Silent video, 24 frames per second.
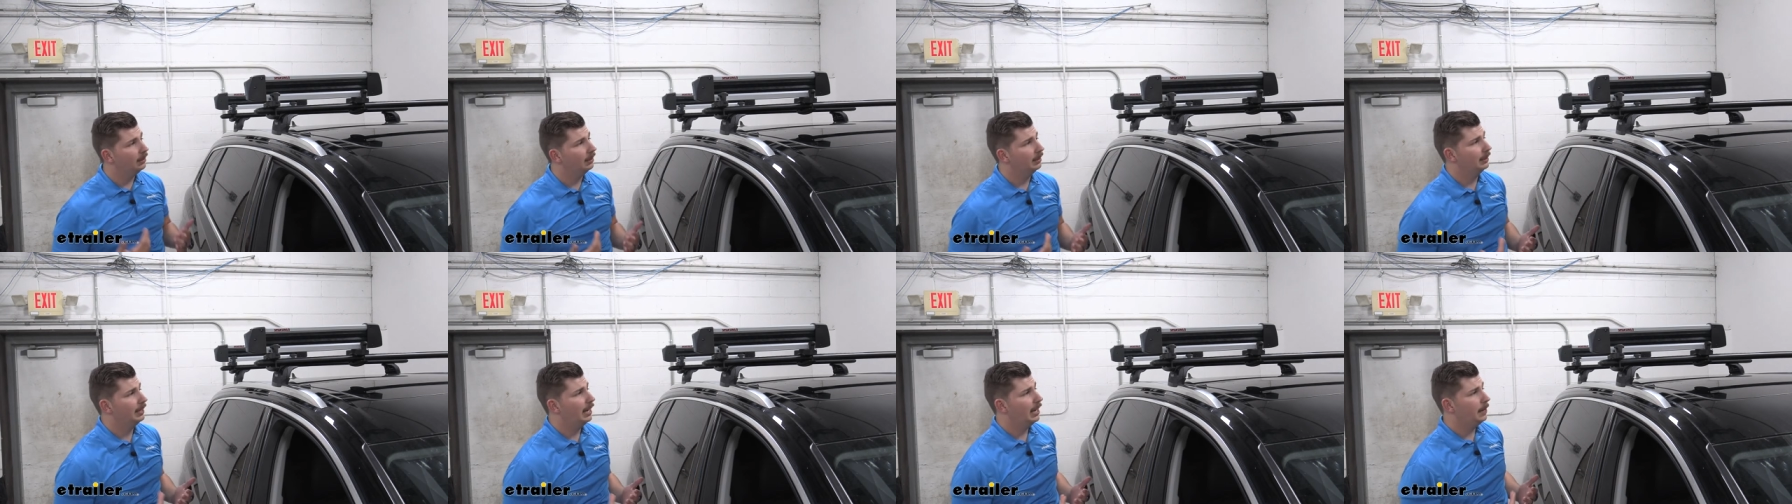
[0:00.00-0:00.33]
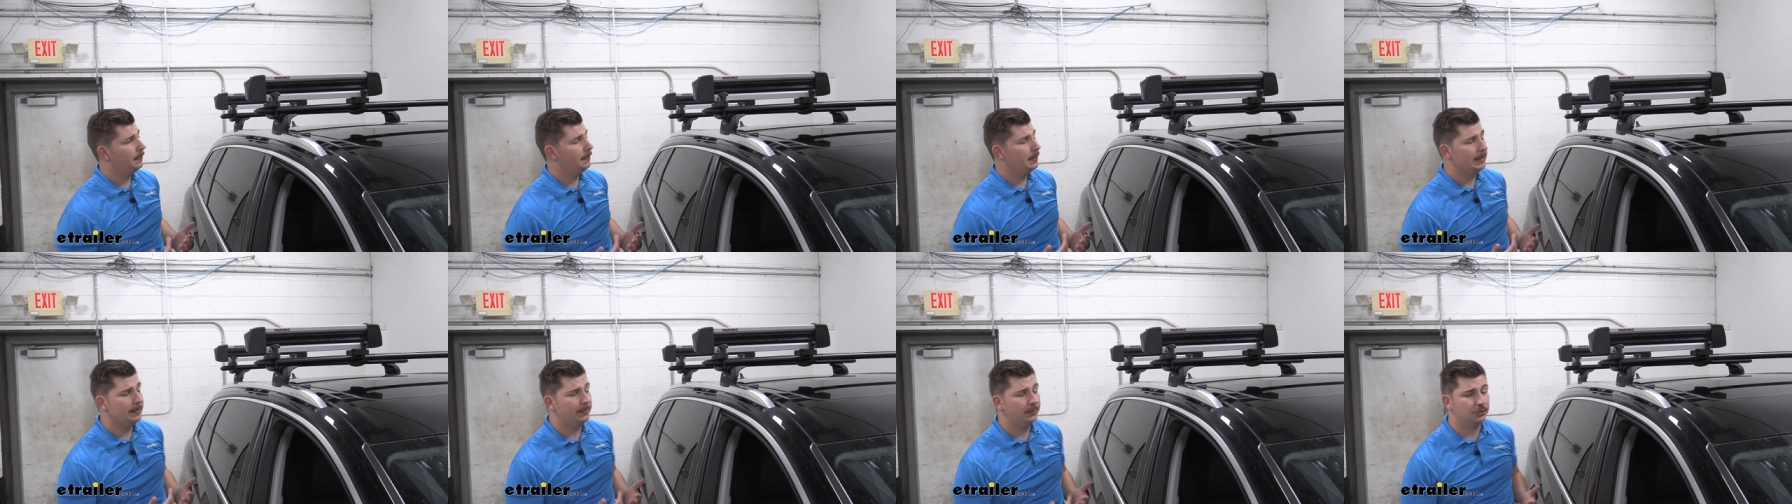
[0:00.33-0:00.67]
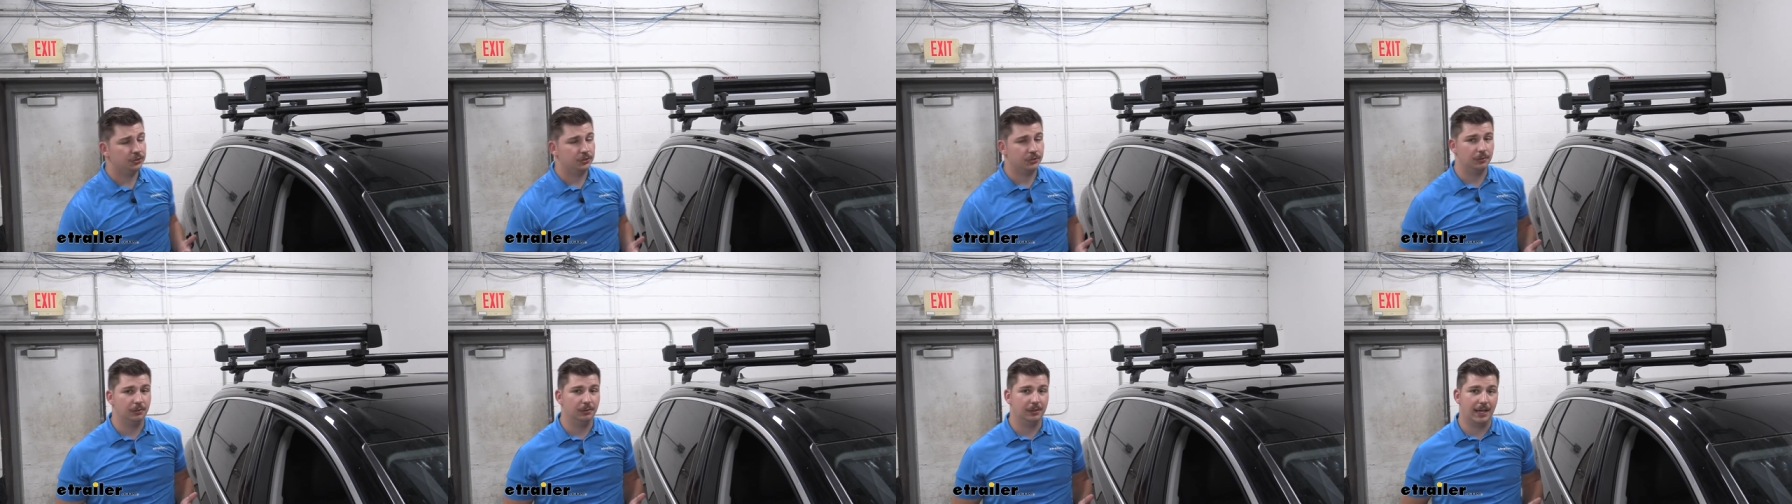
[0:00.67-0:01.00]
A lot of people
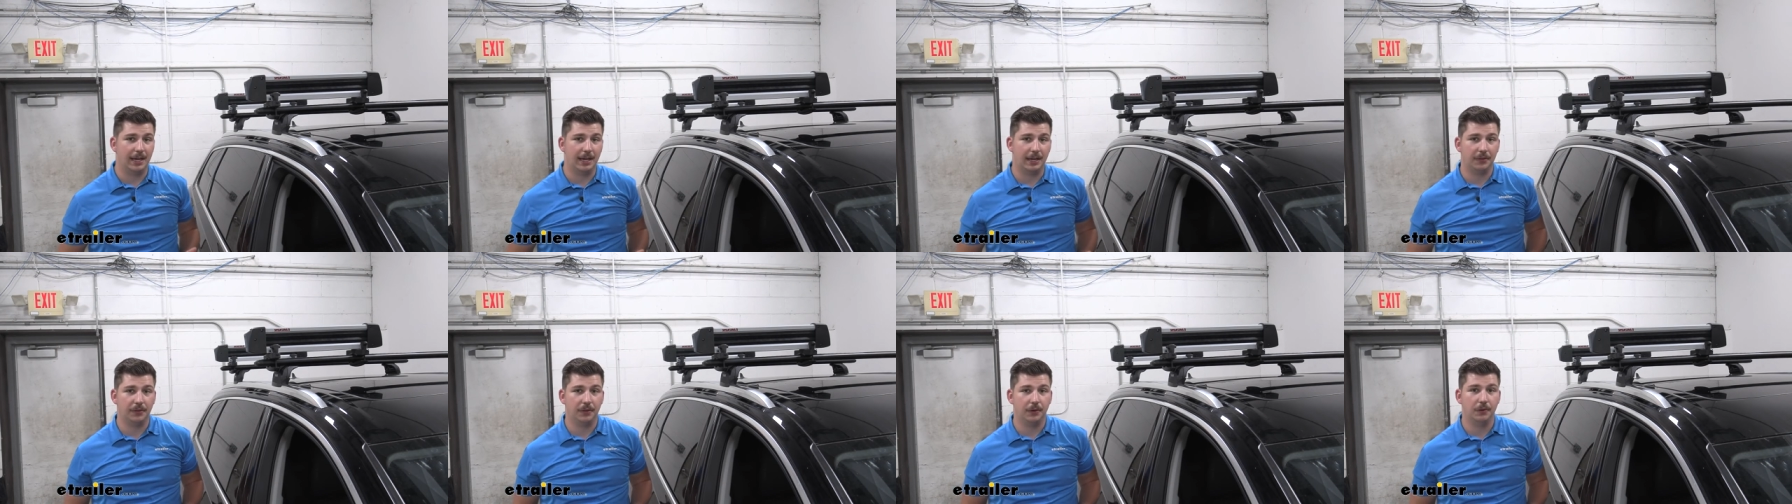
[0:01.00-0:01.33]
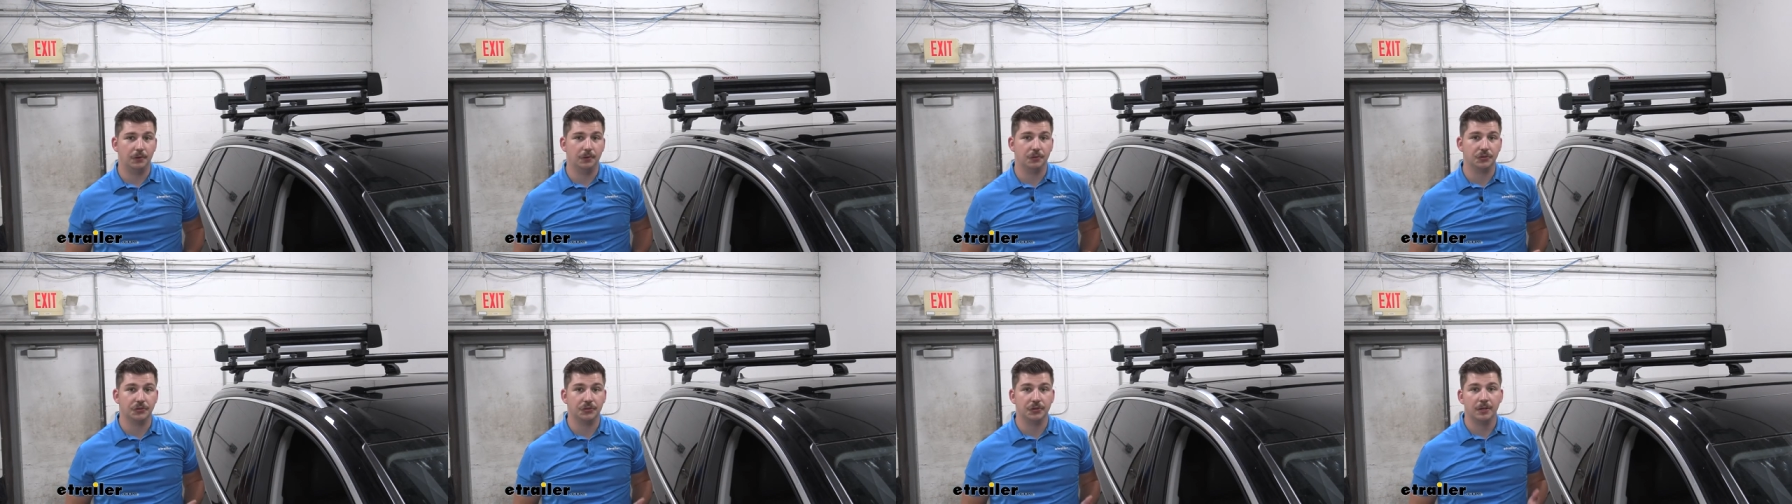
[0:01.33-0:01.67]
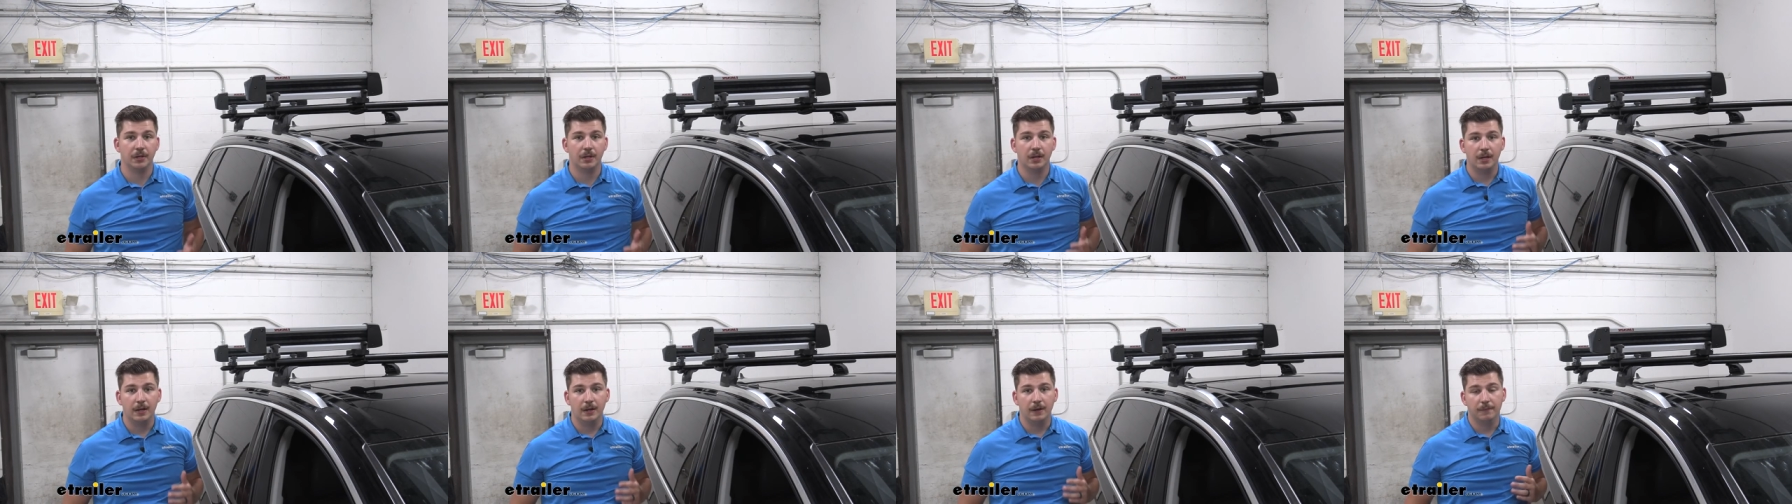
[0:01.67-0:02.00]
do like those
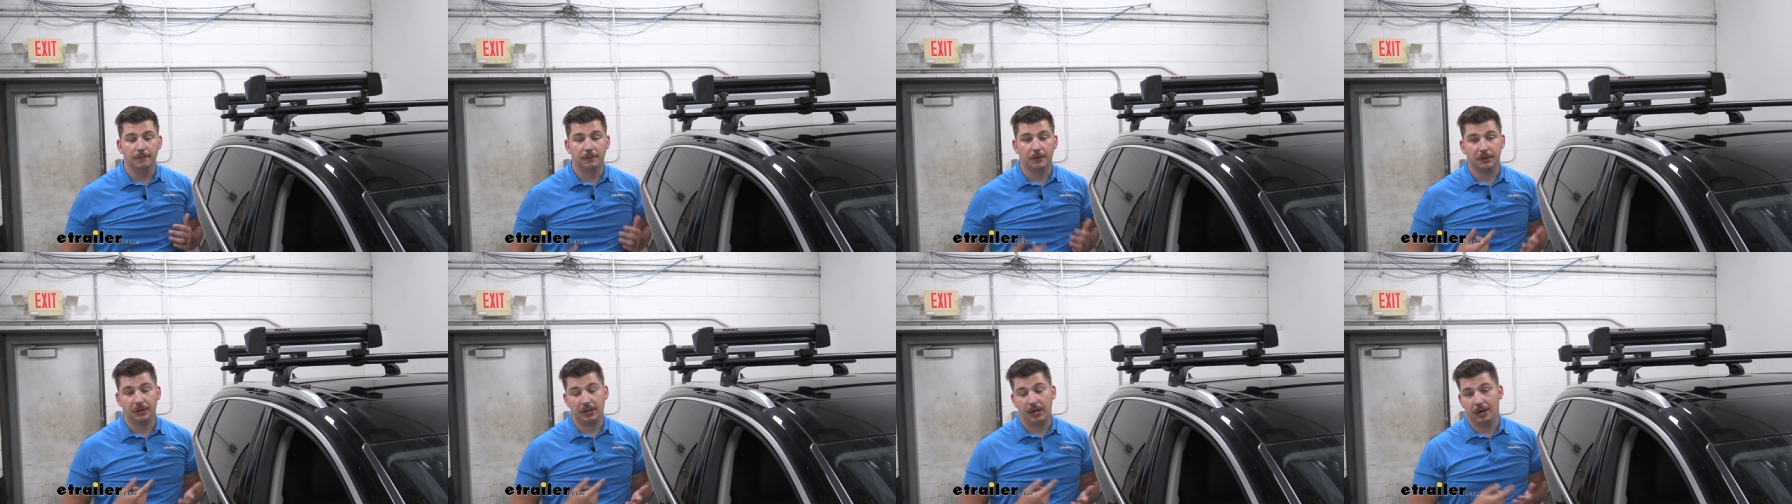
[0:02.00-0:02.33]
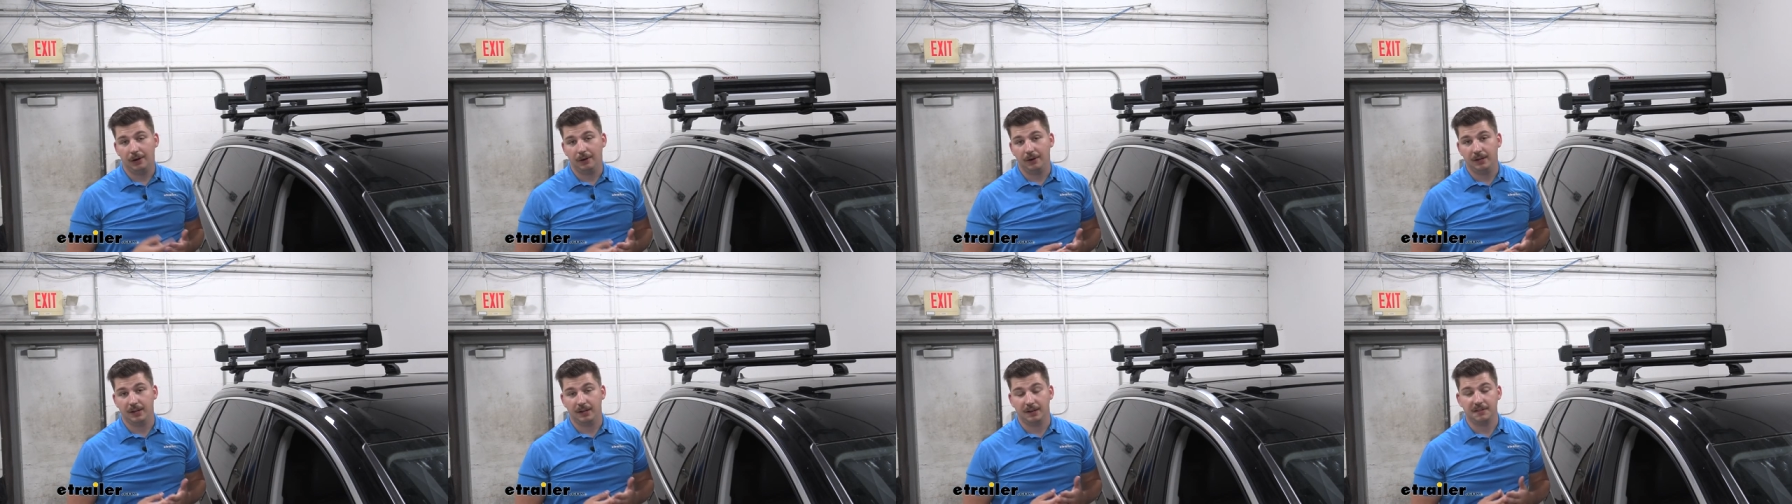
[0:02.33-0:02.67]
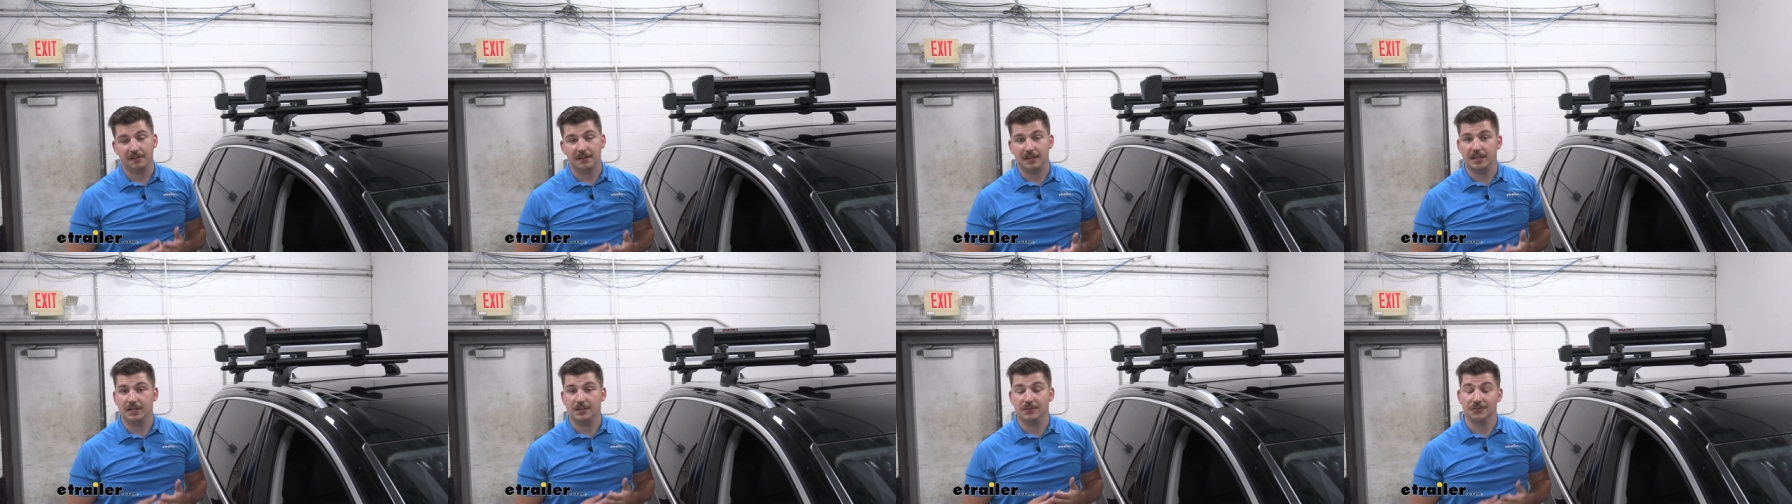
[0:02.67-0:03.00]
for carrying
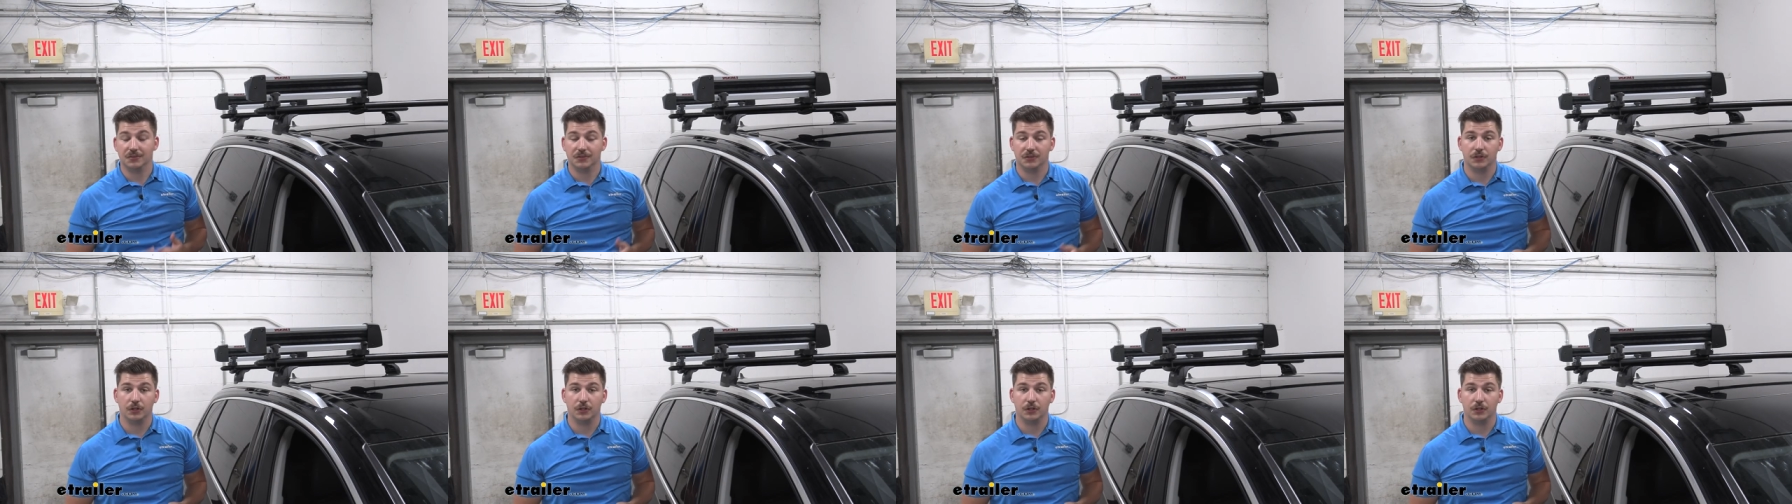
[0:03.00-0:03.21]
skis and